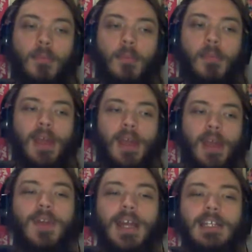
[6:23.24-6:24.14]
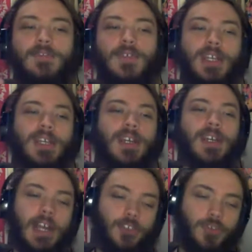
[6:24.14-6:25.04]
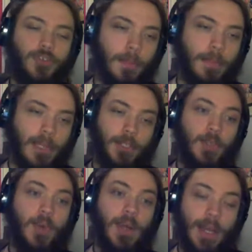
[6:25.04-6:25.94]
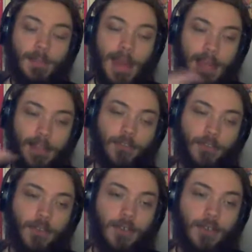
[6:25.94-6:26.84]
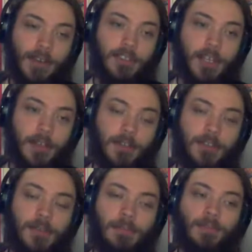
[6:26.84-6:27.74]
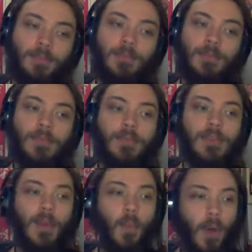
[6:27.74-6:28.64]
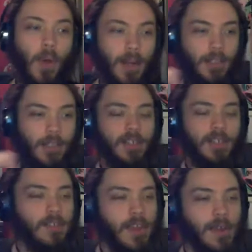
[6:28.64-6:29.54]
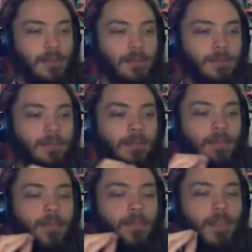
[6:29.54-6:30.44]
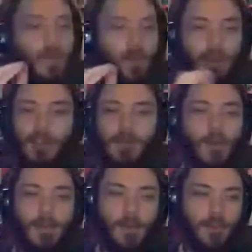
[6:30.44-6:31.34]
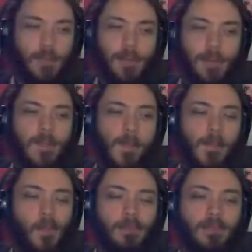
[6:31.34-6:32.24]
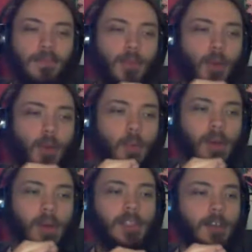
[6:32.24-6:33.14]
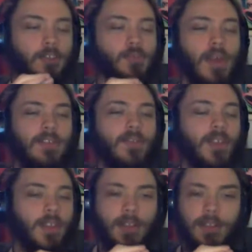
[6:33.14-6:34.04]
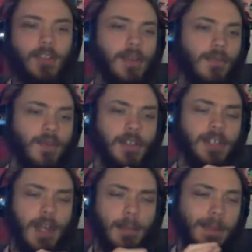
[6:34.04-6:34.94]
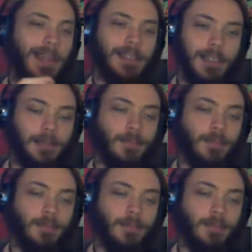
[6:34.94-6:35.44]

High grade is for the casual builder who has amassed a certain amount of skills. They want a little more detail. They want a little more posability. They want something expressive that they can still have a fun time painting.